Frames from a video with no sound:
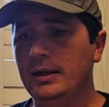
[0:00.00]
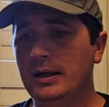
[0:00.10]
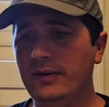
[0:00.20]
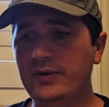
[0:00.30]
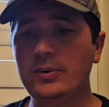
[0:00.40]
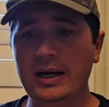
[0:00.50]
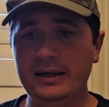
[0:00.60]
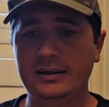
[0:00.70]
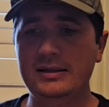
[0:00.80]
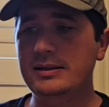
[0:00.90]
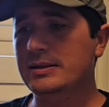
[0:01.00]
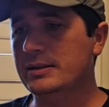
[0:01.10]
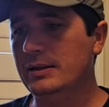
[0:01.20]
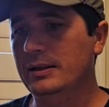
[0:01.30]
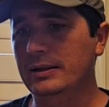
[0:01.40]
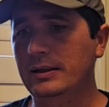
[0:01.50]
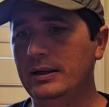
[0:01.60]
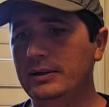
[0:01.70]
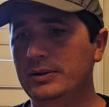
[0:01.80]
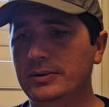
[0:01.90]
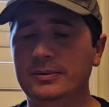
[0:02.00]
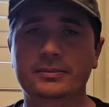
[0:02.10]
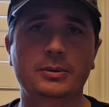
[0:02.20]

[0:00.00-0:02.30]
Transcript: if you had these in your